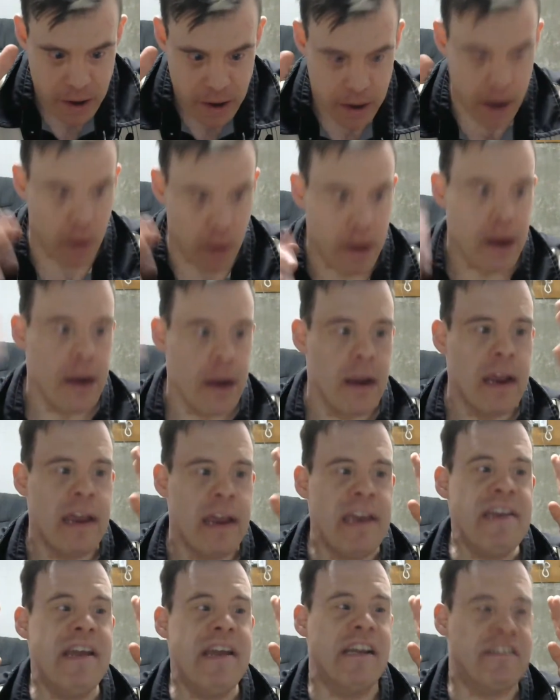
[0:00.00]
You know,
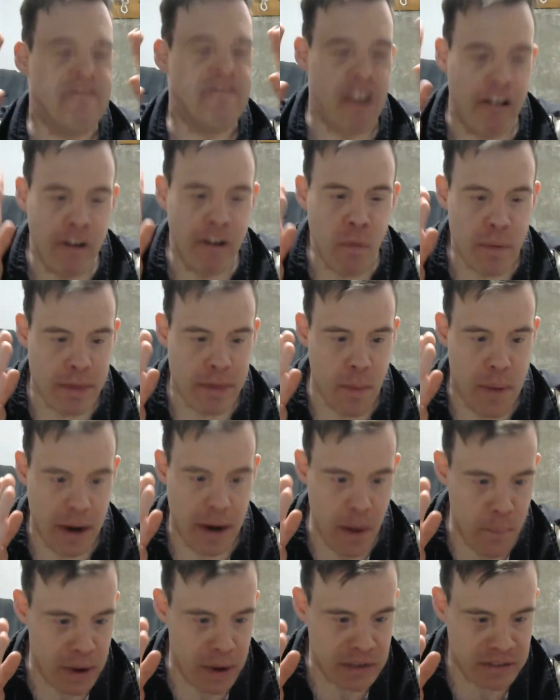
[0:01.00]
you started with the
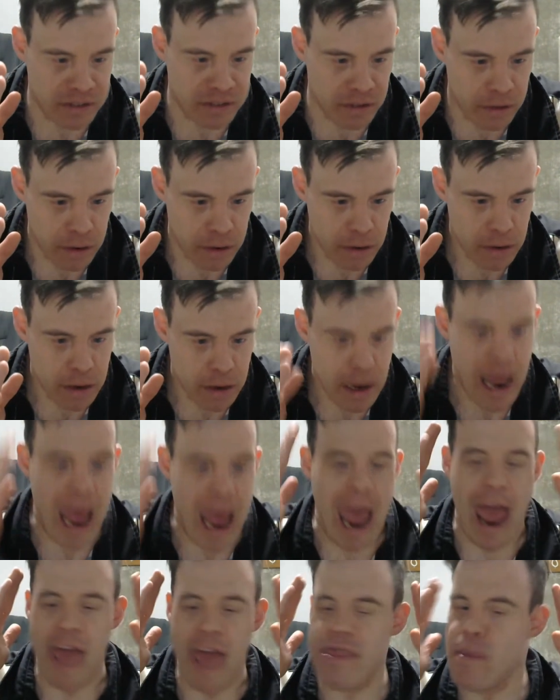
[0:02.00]
pen and pencil
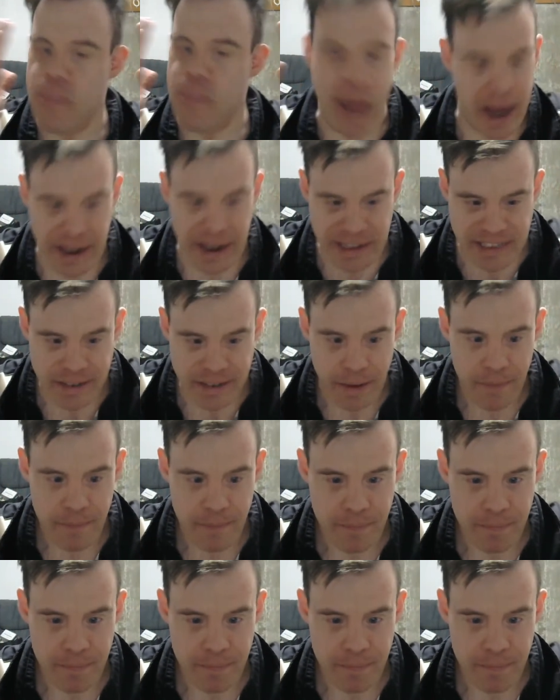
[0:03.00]
and the paint.